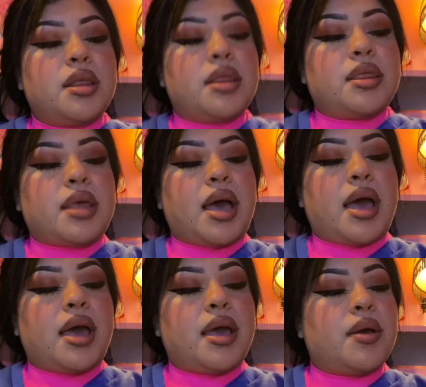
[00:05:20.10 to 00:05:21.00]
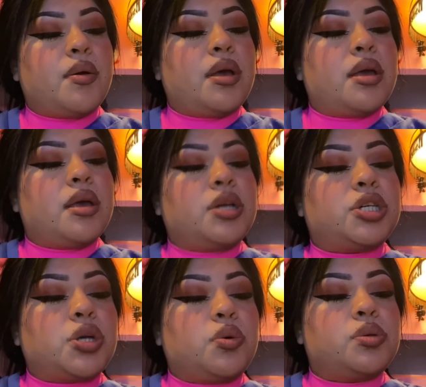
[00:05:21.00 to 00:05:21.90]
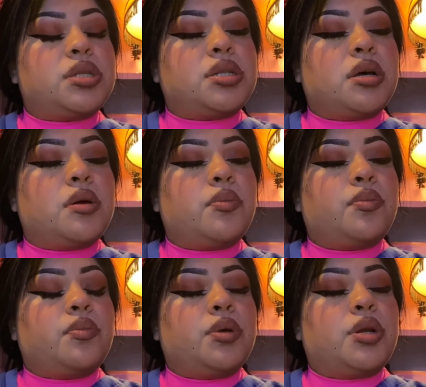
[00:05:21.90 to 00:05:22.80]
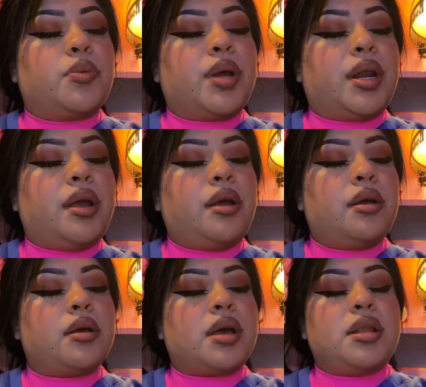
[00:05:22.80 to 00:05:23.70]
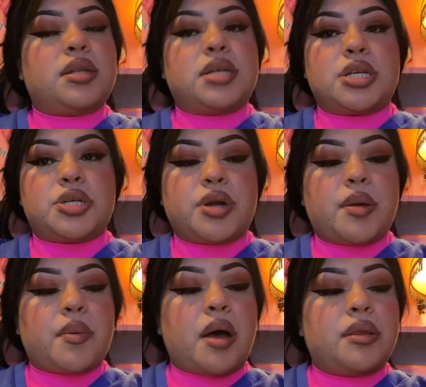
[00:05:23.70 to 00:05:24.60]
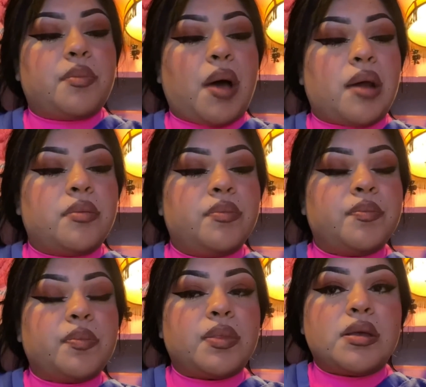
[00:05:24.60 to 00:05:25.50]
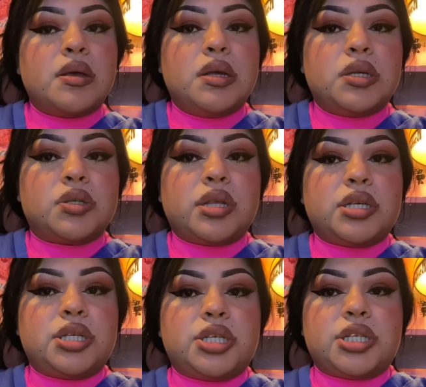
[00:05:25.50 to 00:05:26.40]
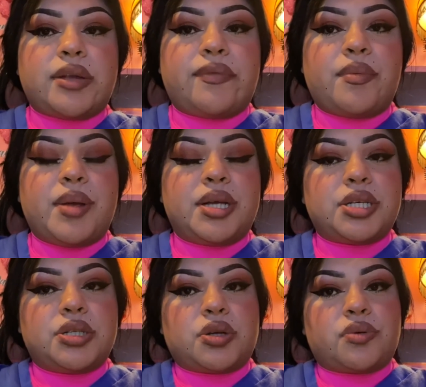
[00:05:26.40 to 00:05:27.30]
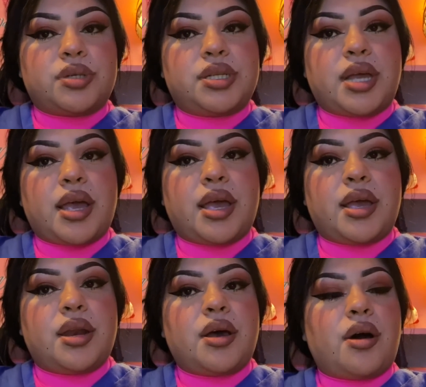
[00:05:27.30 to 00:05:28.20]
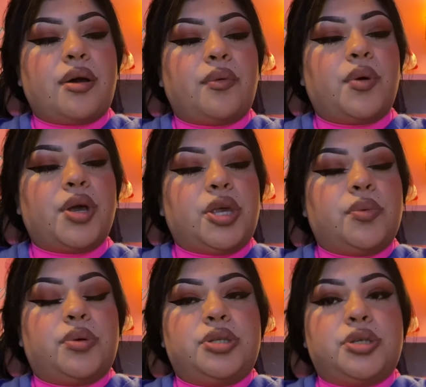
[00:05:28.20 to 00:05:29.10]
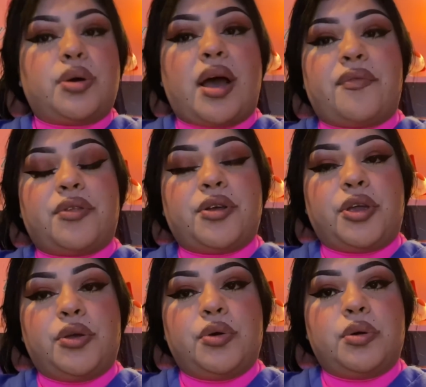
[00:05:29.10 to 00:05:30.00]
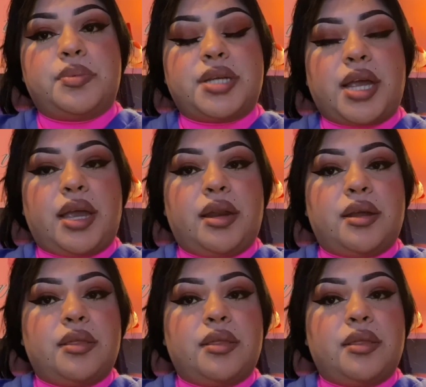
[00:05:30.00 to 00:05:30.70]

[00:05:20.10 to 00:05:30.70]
that shows the reading and the test strip on the bottom. So this is just information towards the end on what you will do after you obtain